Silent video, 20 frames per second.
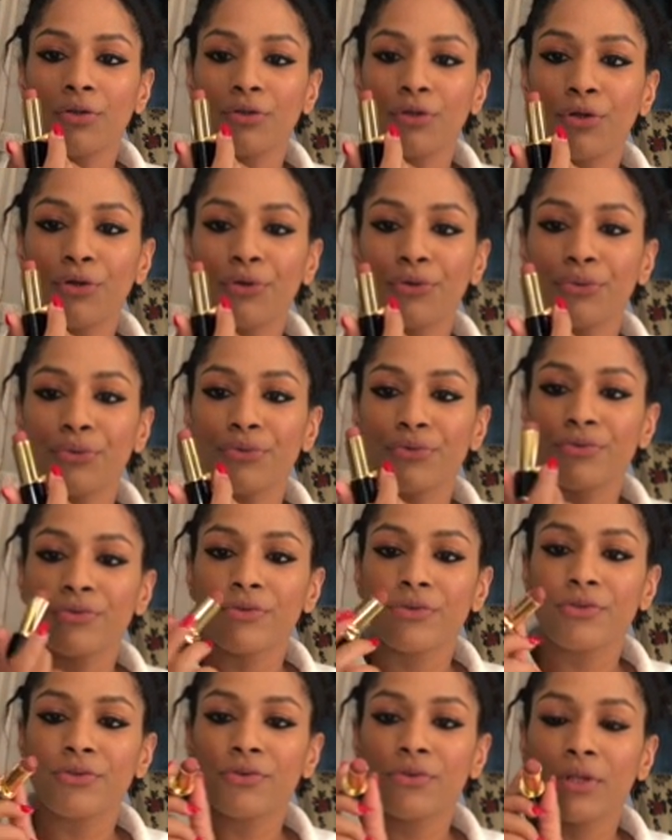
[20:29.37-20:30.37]
Not a rose,
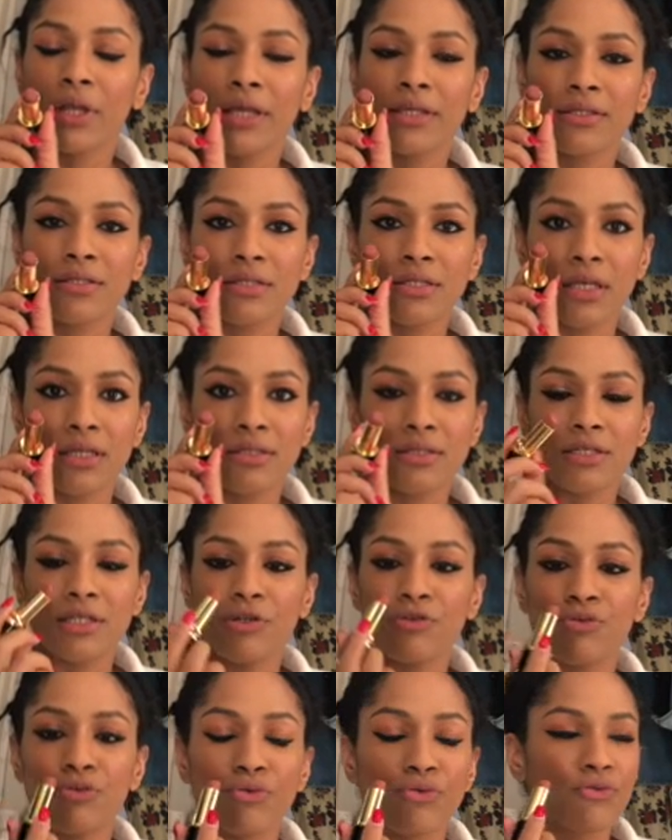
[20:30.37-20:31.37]
it's a nice
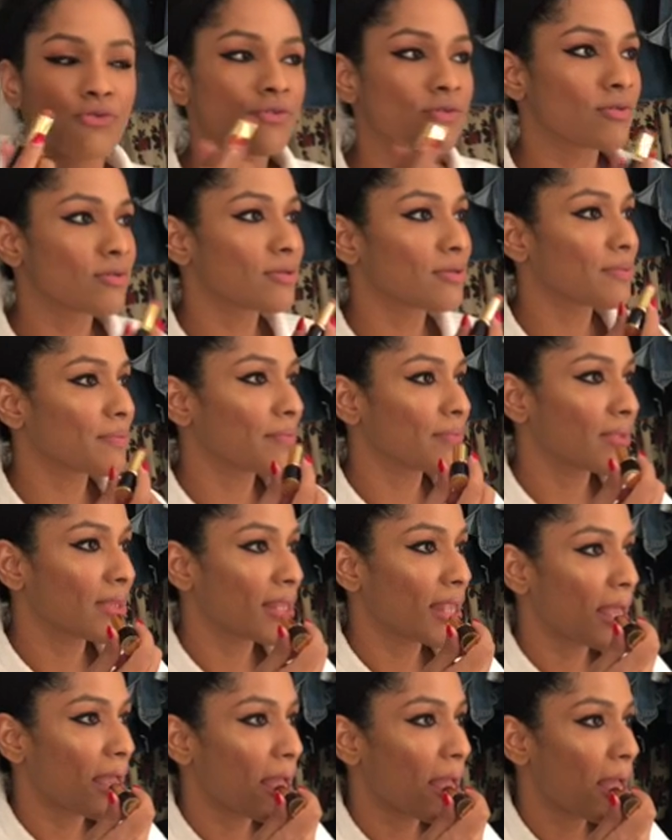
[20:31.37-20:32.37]
dusty rose.
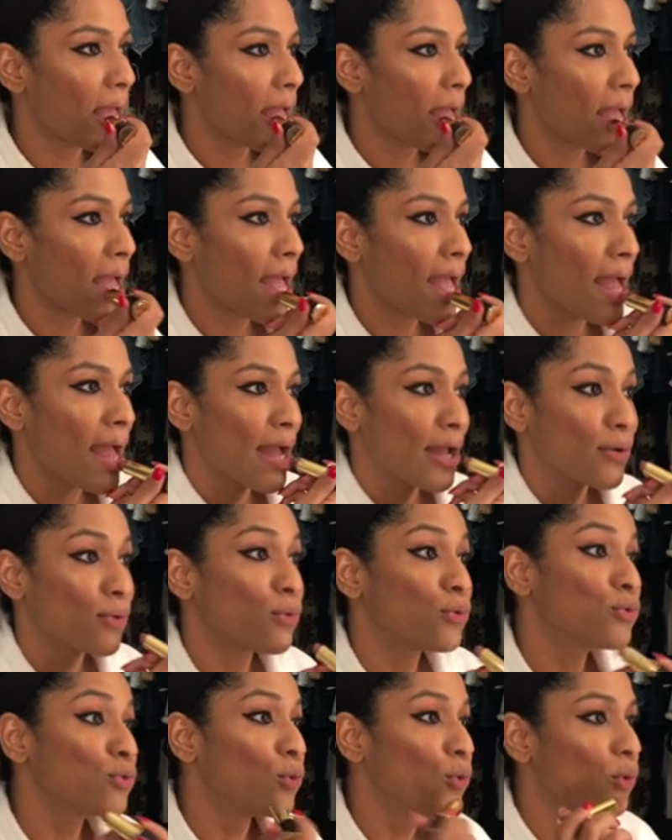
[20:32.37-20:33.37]

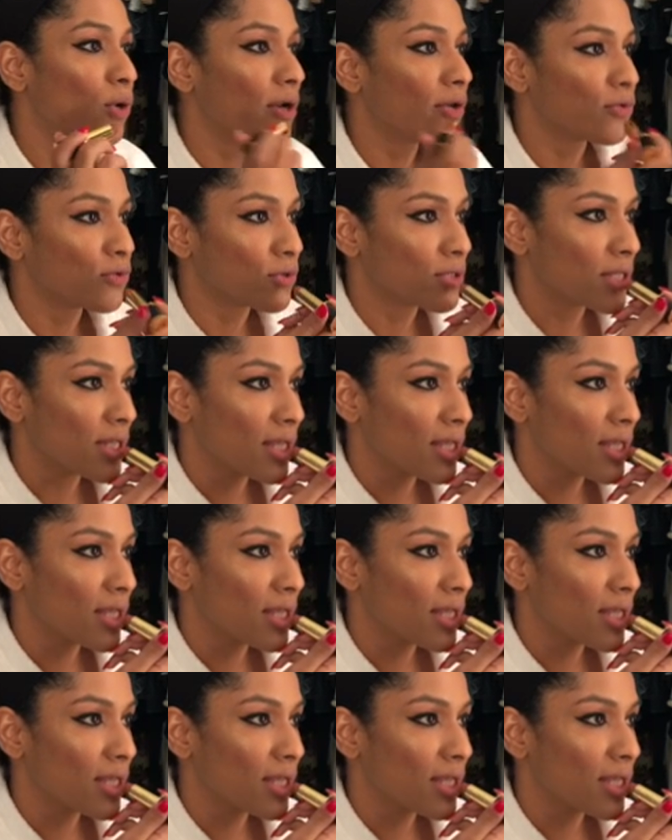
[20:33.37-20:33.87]
Rose gold as well.